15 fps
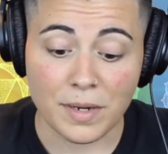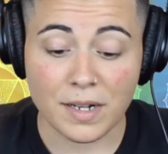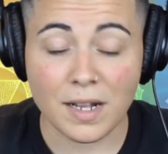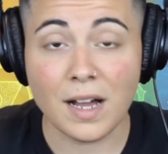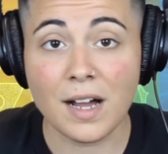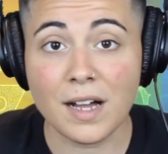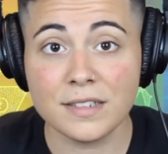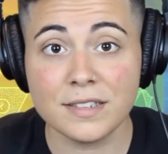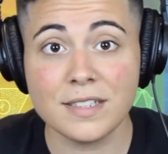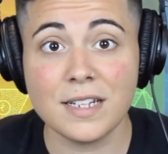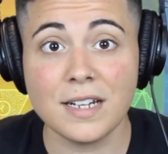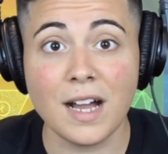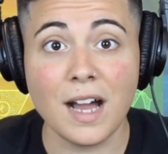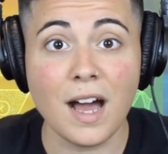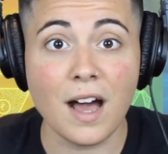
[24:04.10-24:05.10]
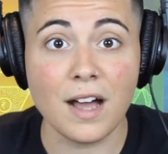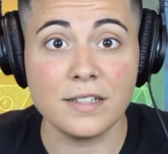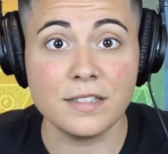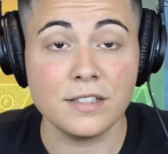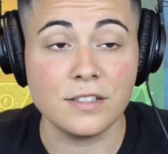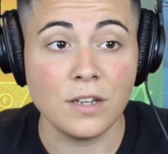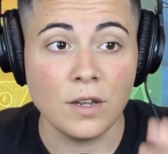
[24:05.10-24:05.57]
at a constant
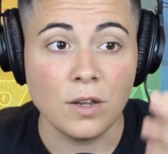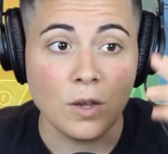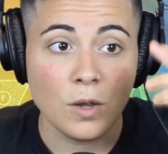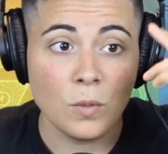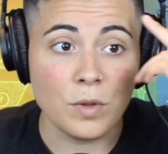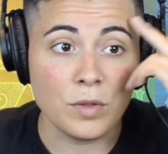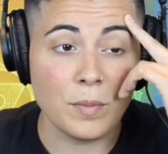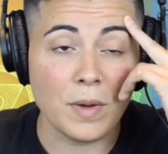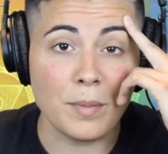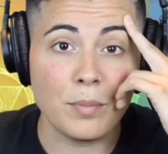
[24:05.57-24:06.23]
odds with my